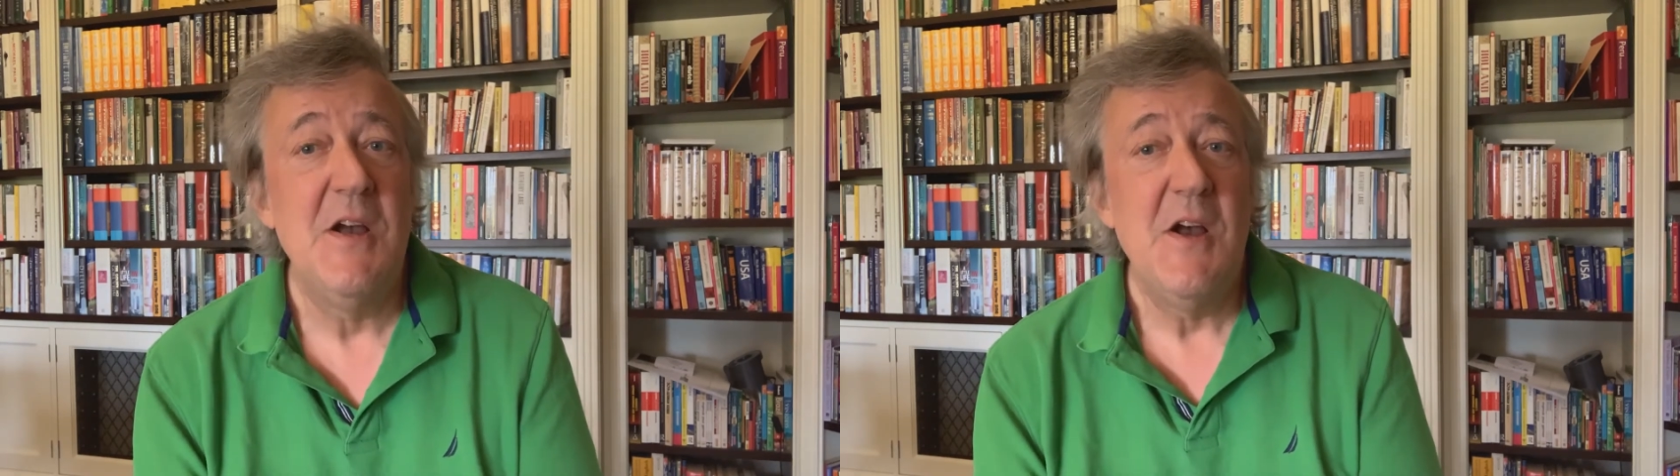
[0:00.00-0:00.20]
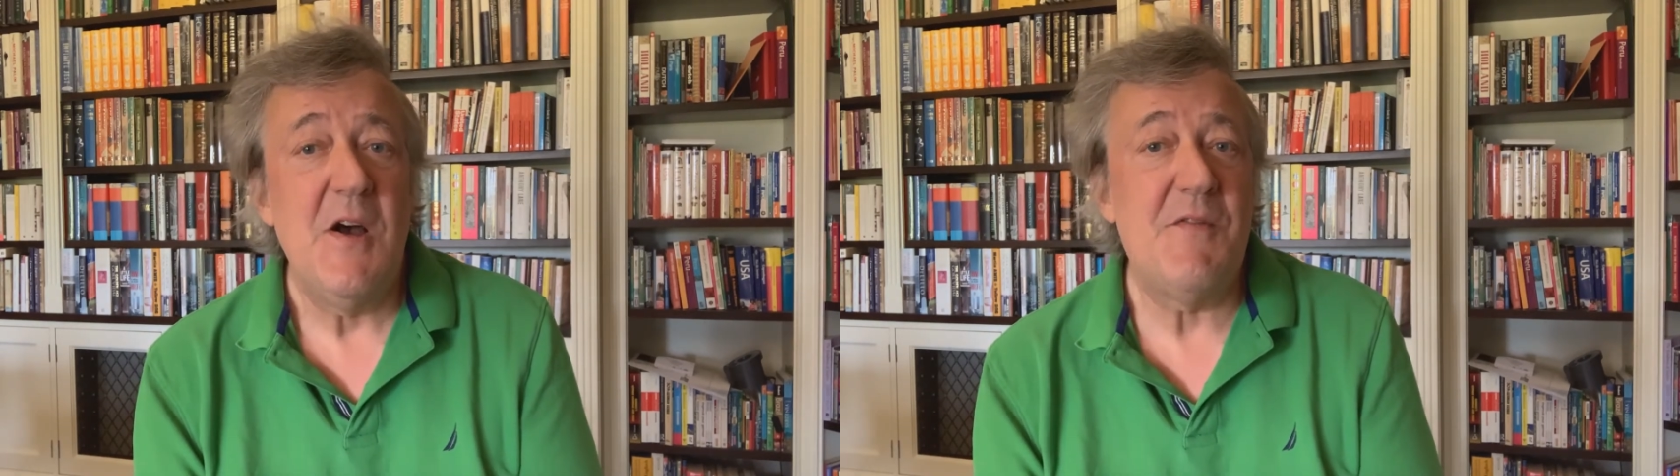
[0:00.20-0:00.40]

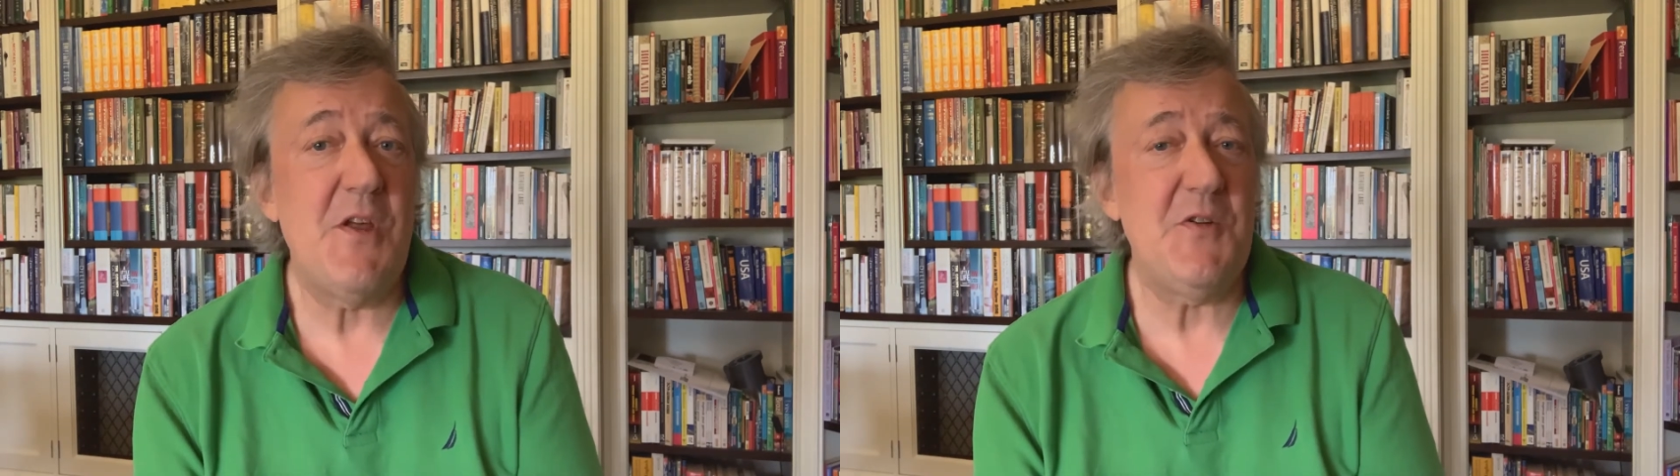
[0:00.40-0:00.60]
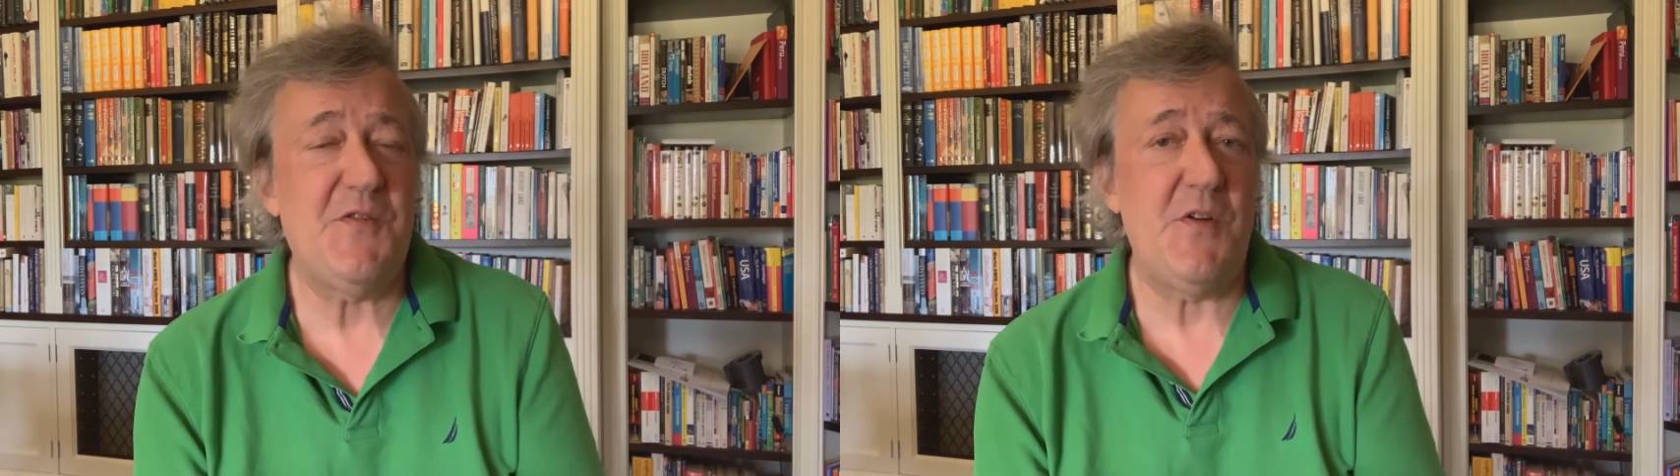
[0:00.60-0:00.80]
of
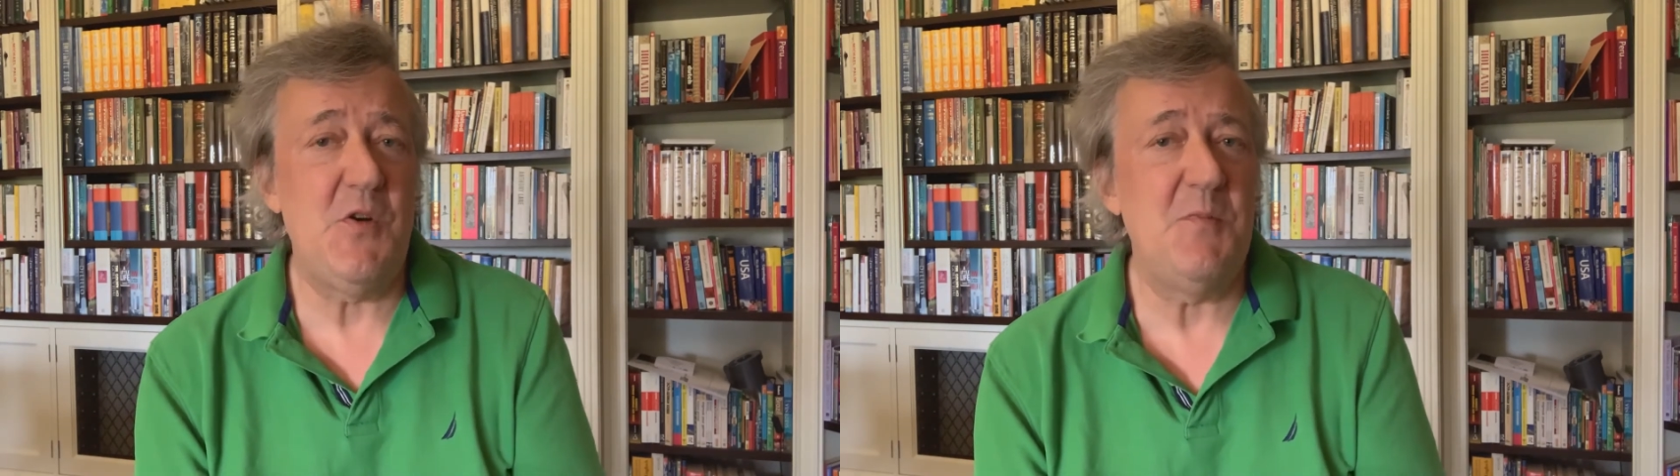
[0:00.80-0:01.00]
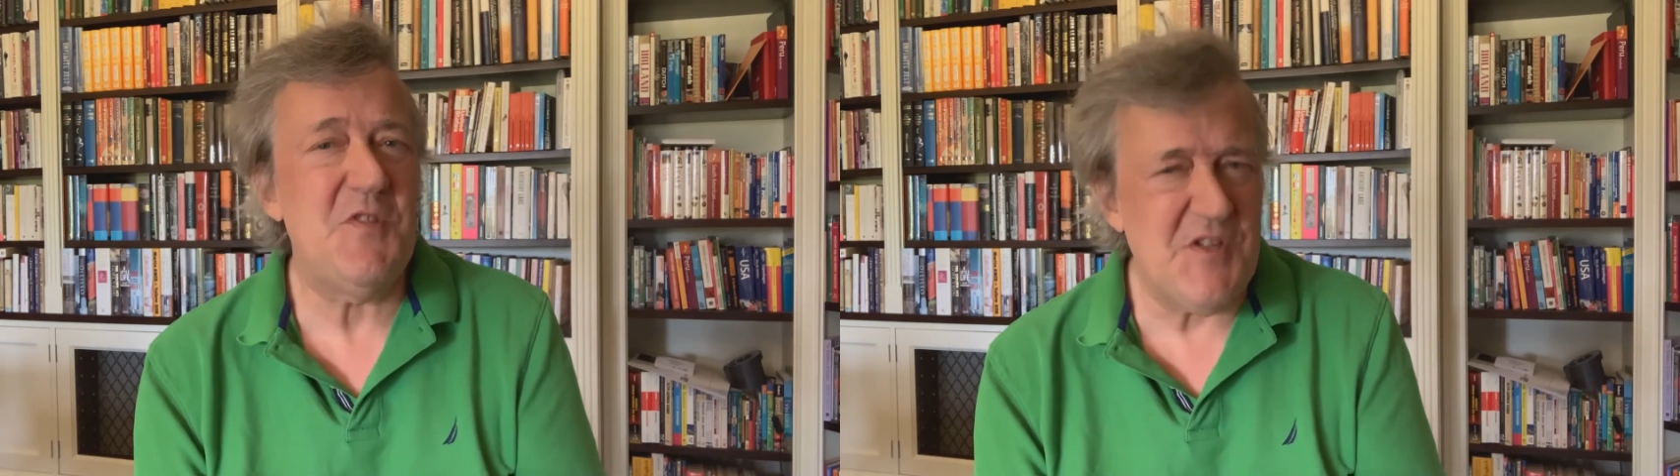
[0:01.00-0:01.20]
those for
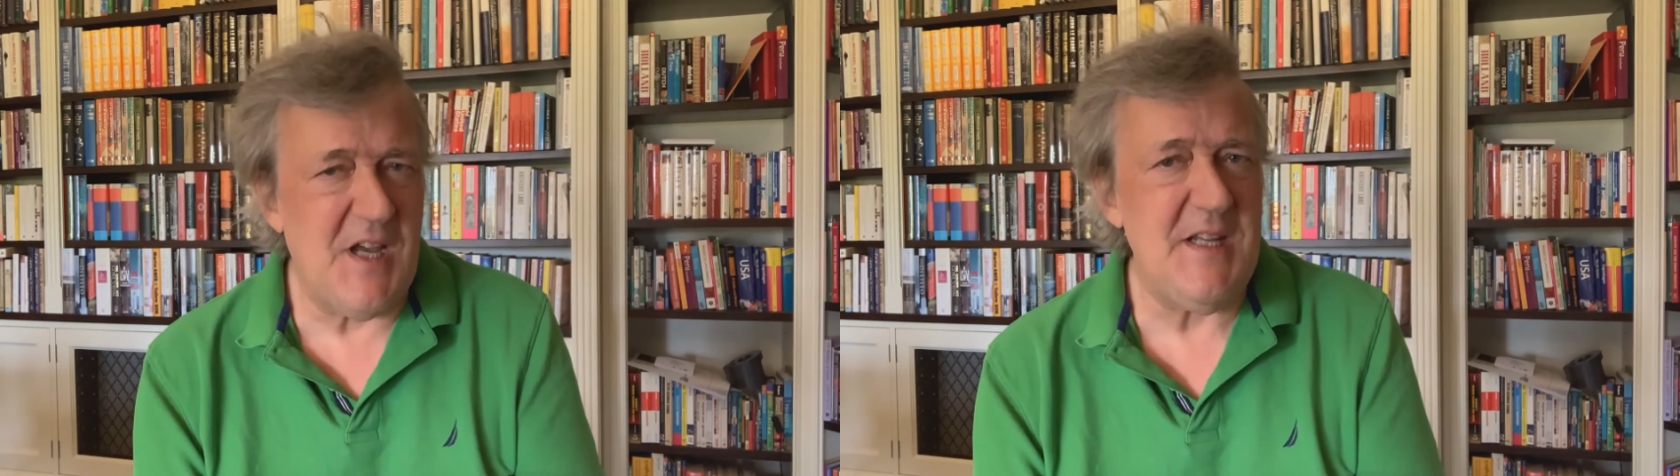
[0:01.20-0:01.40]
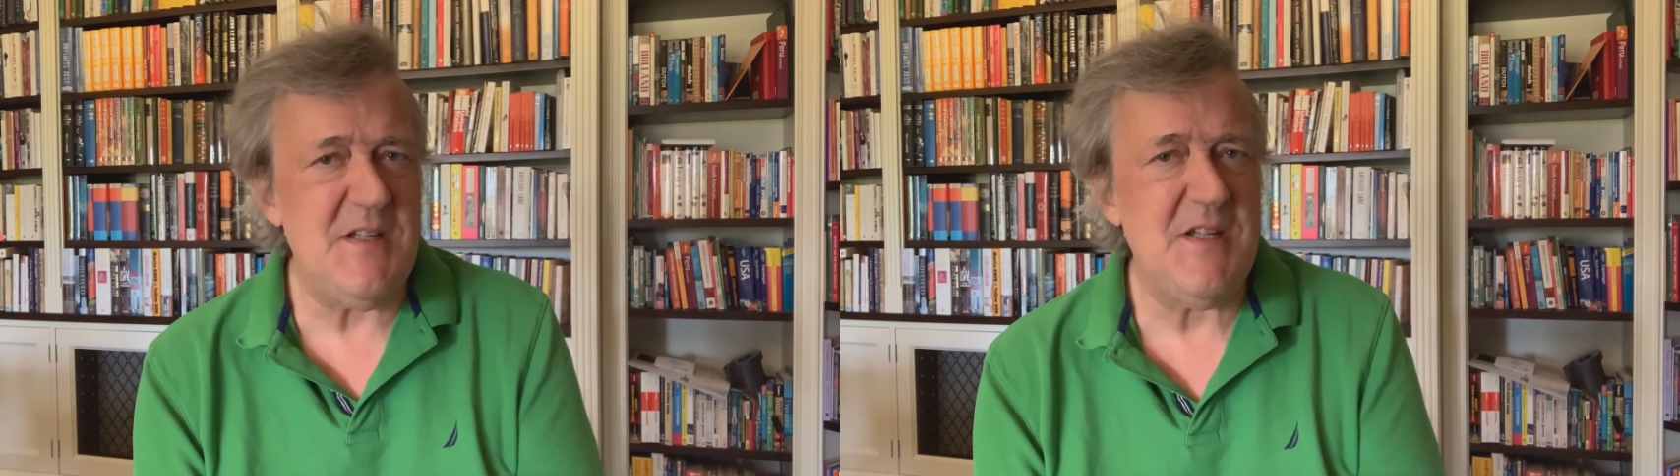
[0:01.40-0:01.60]
whom
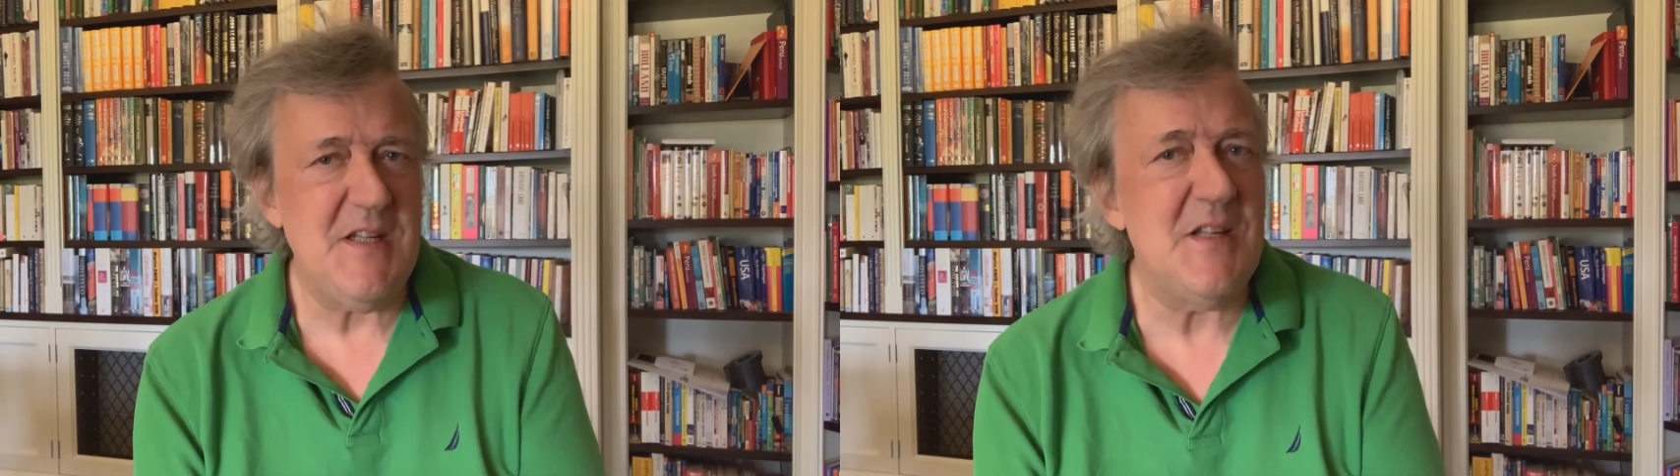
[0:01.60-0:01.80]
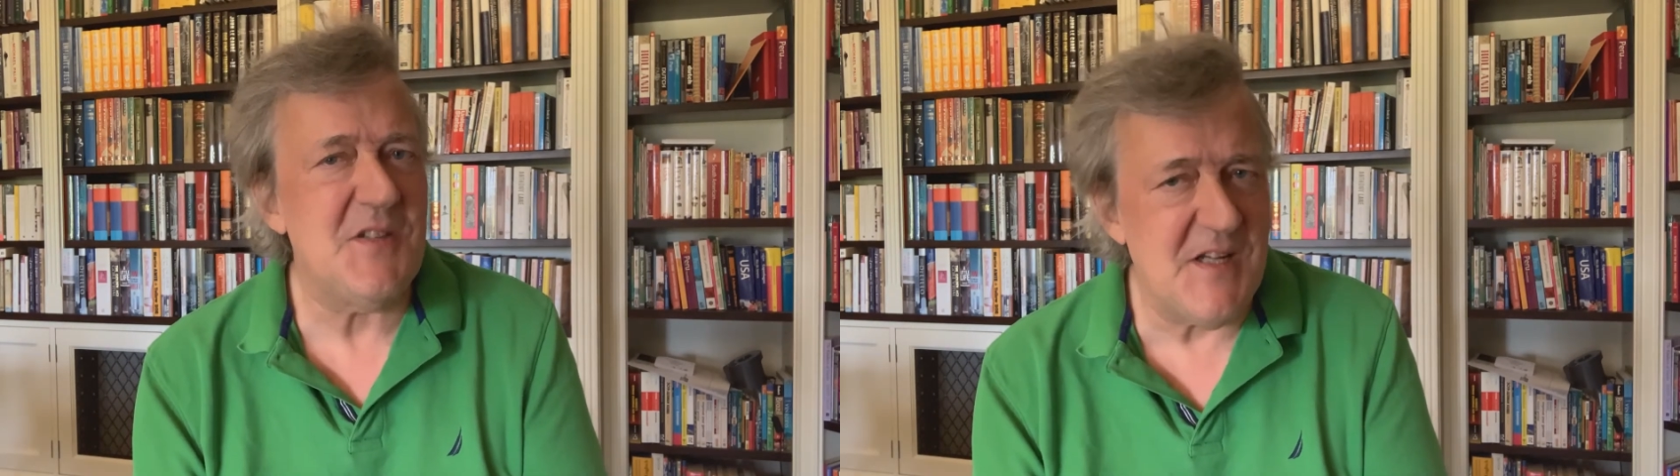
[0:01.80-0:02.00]
sight
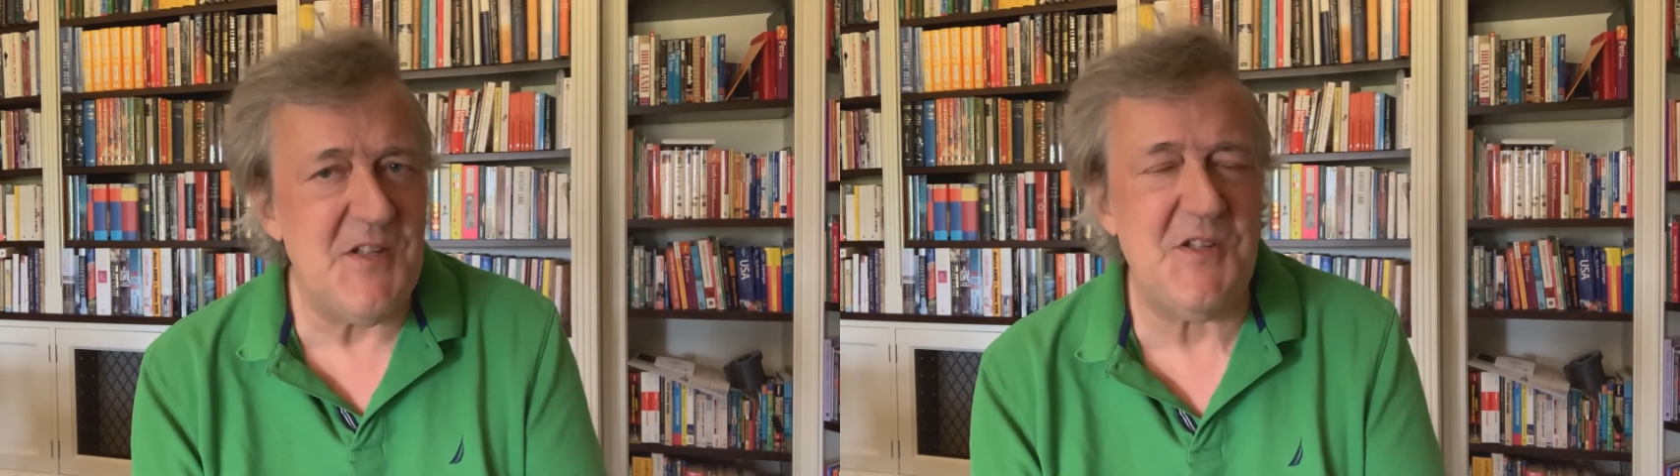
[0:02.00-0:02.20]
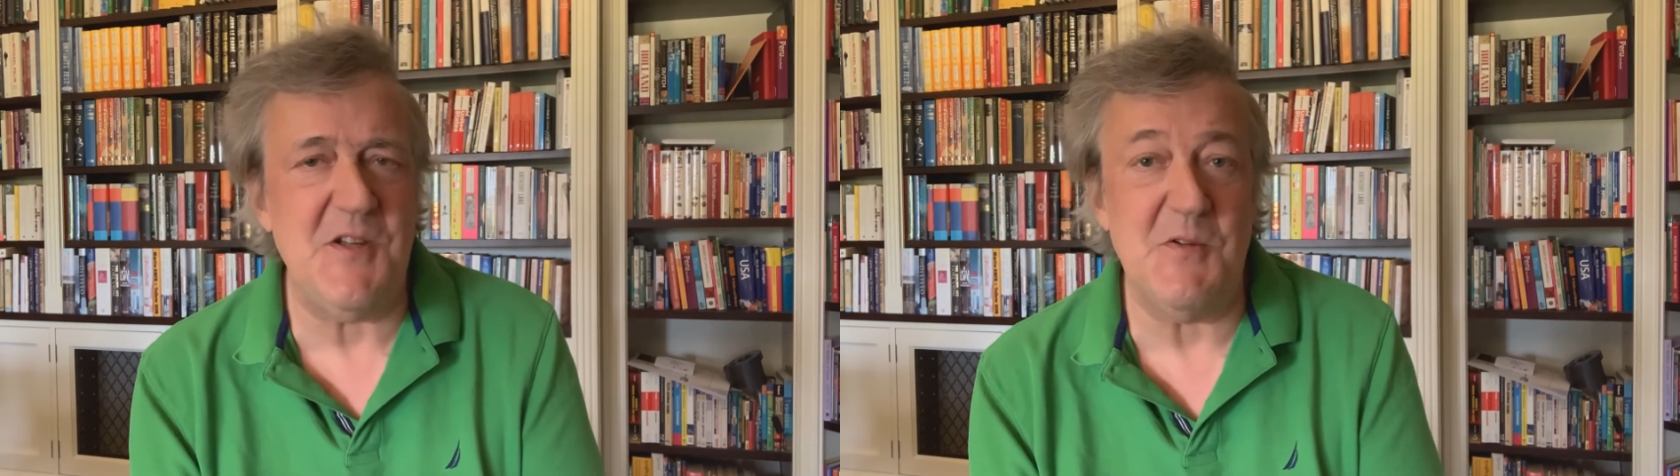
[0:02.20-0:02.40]
is an issue.